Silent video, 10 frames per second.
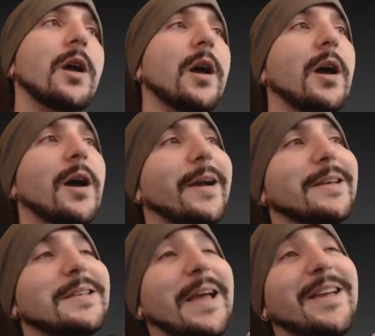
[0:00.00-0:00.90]
I guess
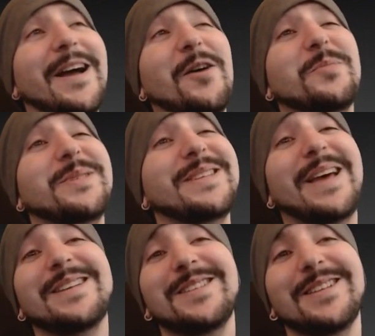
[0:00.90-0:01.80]
how
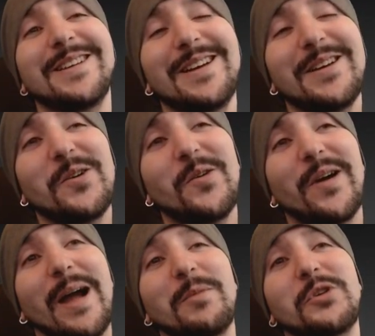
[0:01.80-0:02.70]
obsessed or
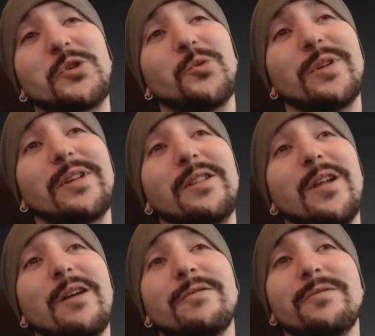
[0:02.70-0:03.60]
how much you really
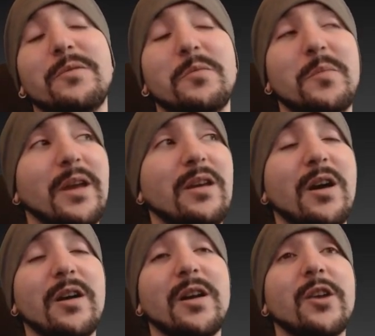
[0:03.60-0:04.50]
love making
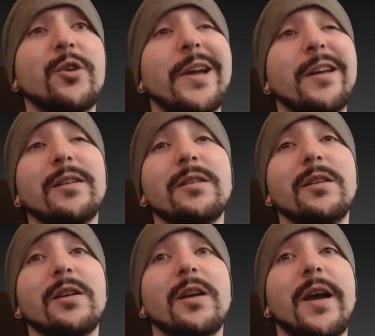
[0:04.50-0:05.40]
art and creating.
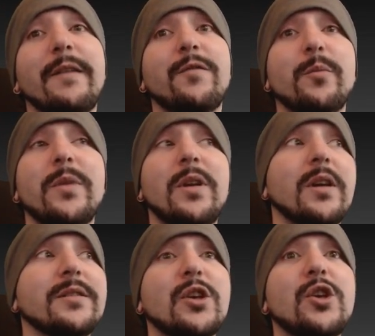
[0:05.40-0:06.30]
And for me,
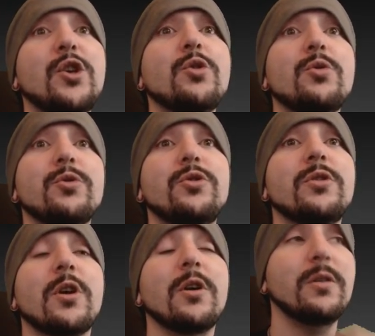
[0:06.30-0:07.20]
it's huge, you know?